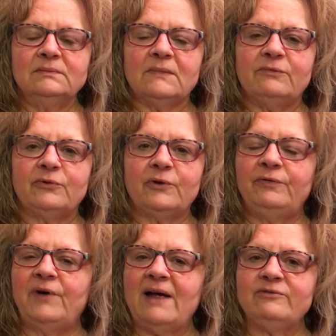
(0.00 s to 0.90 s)
for
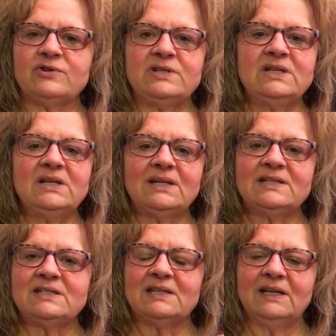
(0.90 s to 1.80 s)
5 or
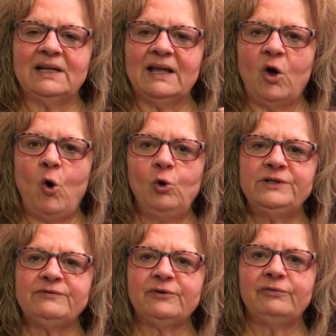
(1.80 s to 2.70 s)
6, hold
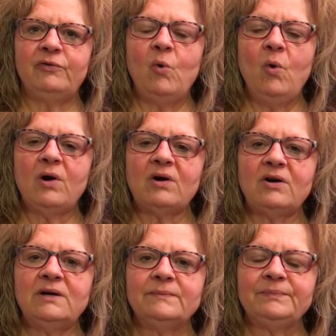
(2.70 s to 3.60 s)
it for
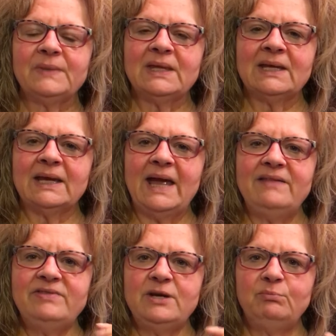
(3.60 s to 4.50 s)
4,
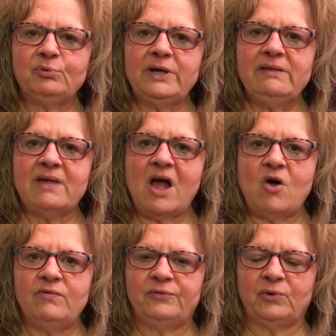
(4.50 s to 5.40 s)
and then breathe
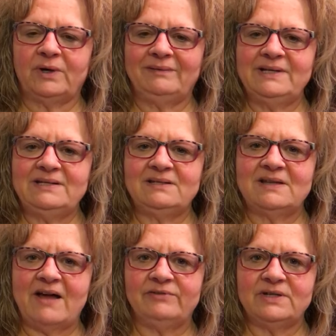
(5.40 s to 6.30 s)
out for at least
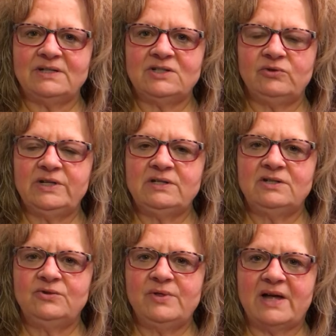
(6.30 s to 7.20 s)
7. So let's
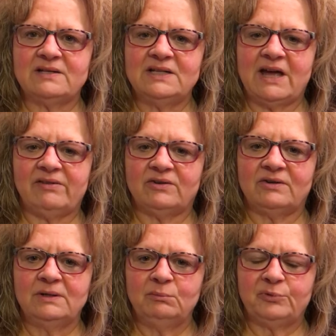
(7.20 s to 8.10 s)
do that together.
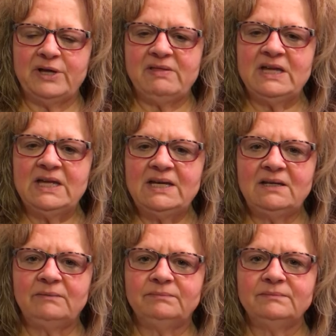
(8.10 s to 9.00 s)
Breathe
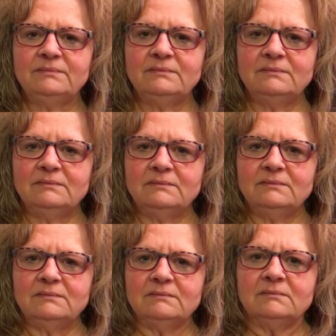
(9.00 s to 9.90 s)
in,
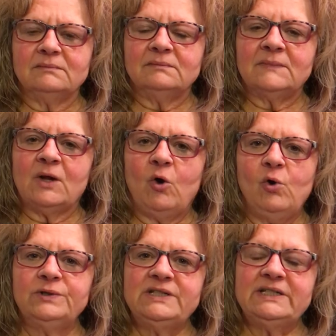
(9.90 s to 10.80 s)

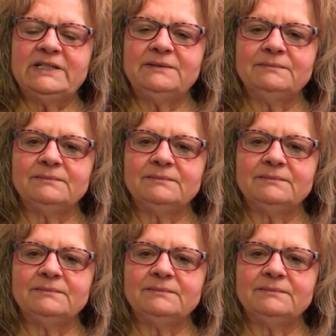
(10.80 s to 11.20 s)
hold it,